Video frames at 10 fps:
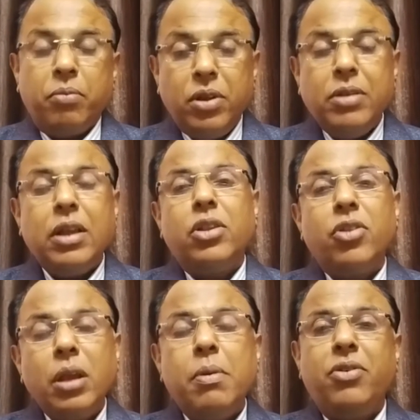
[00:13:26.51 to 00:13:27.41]
these are the
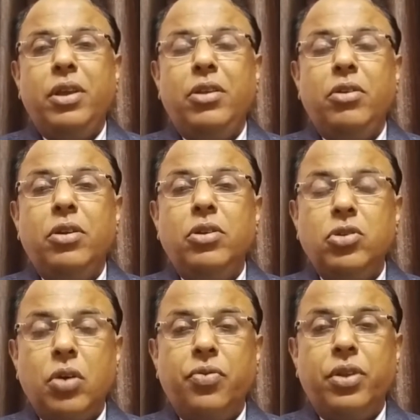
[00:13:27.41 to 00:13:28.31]
three basic
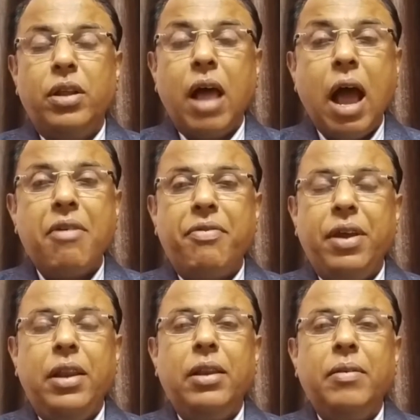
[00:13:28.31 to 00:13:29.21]
soft skills I
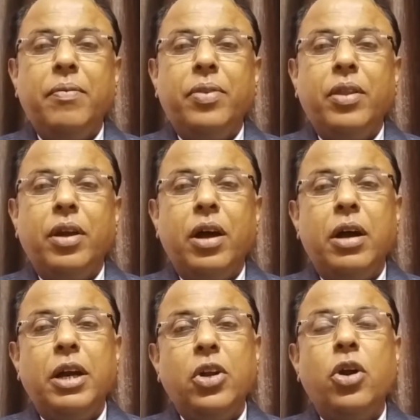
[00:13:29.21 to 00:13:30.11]
feel
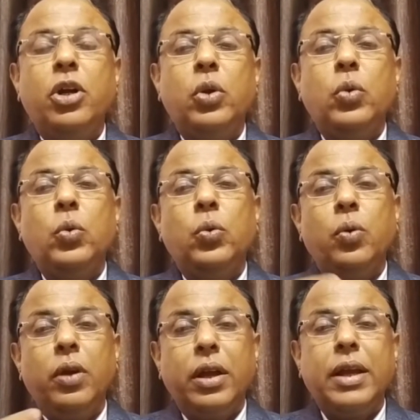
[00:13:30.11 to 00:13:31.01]
in order to
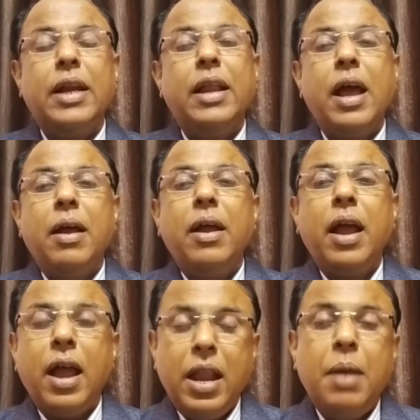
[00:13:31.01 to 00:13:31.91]
get
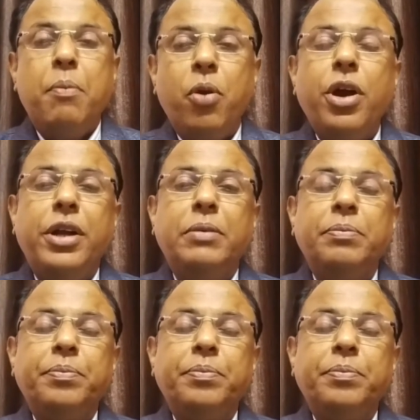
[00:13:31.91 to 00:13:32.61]
unemployed.